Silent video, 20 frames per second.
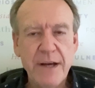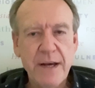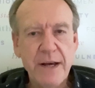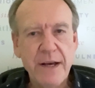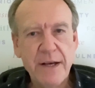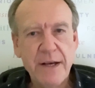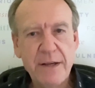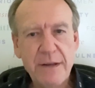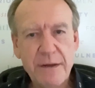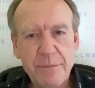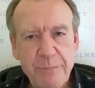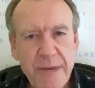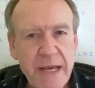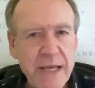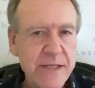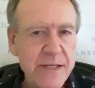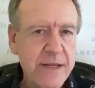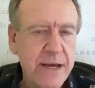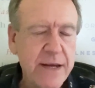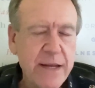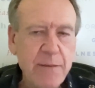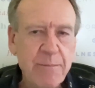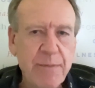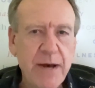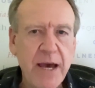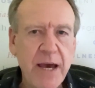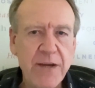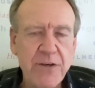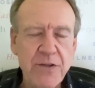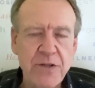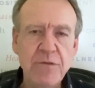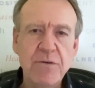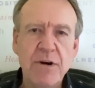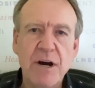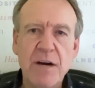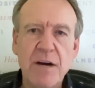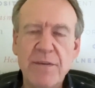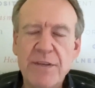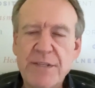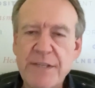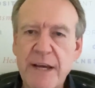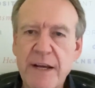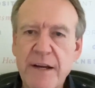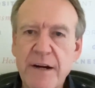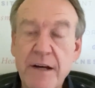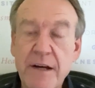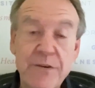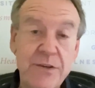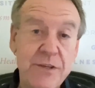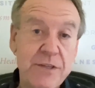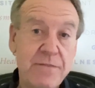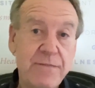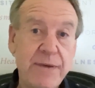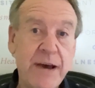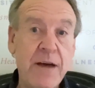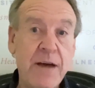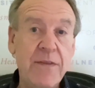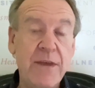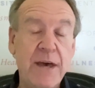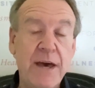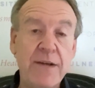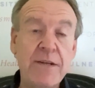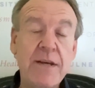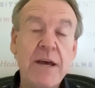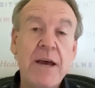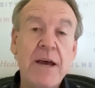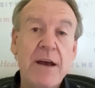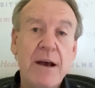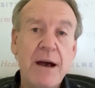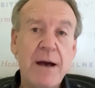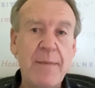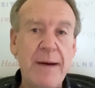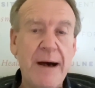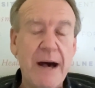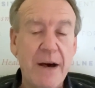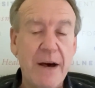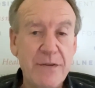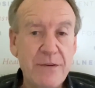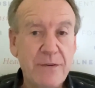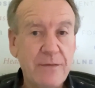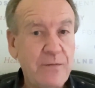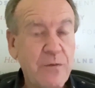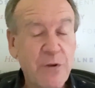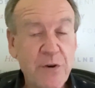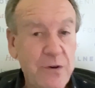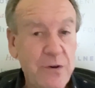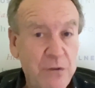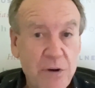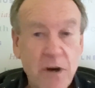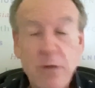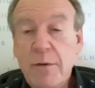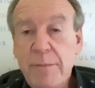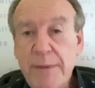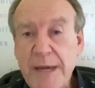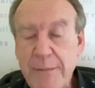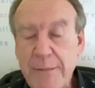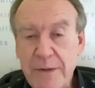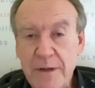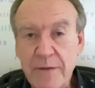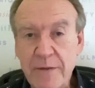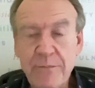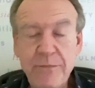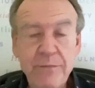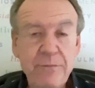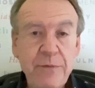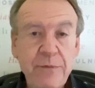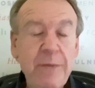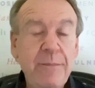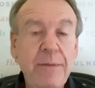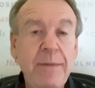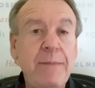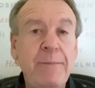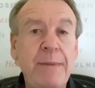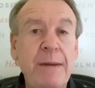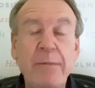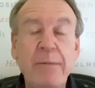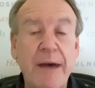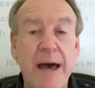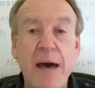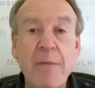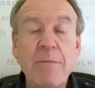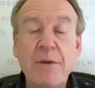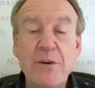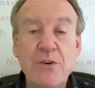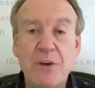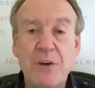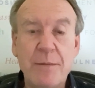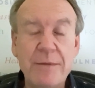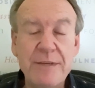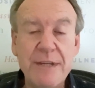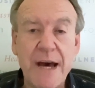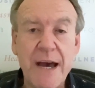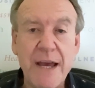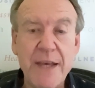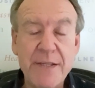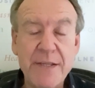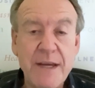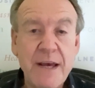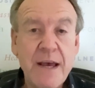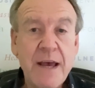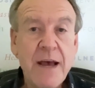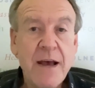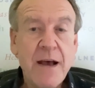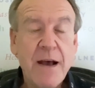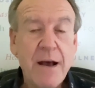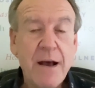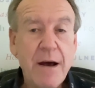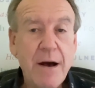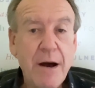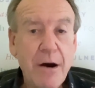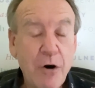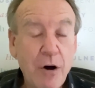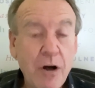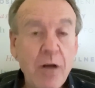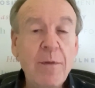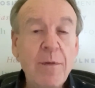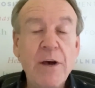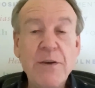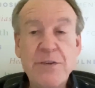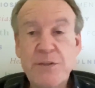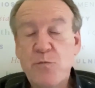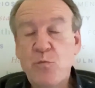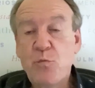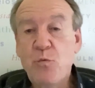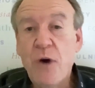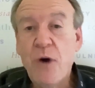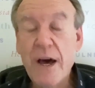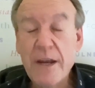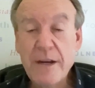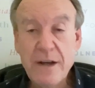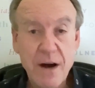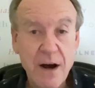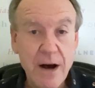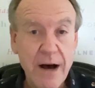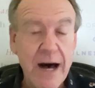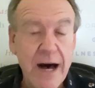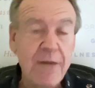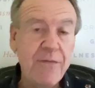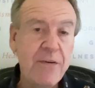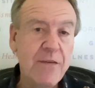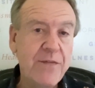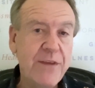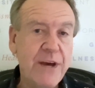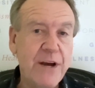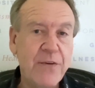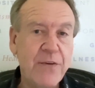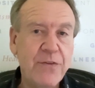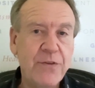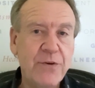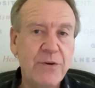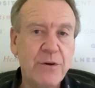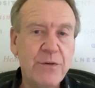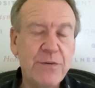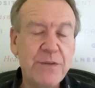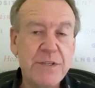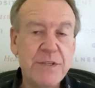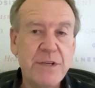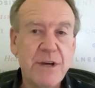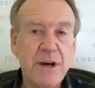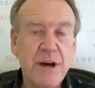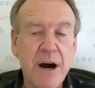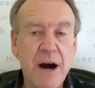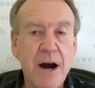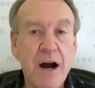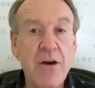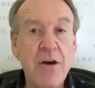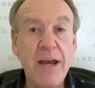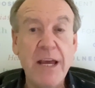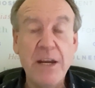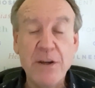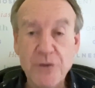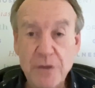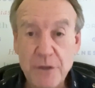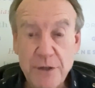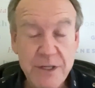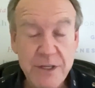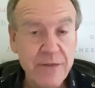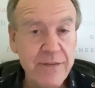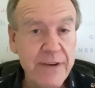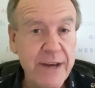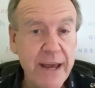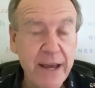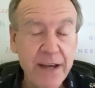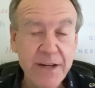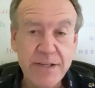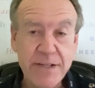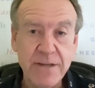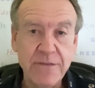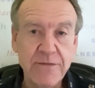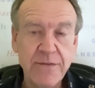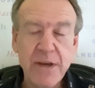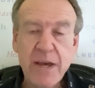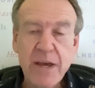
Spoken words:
a big study by 2 Harvard psychologists found that for normal people who haven't been traumatized, almost 1/2 of their thoughts are intrusive and negative.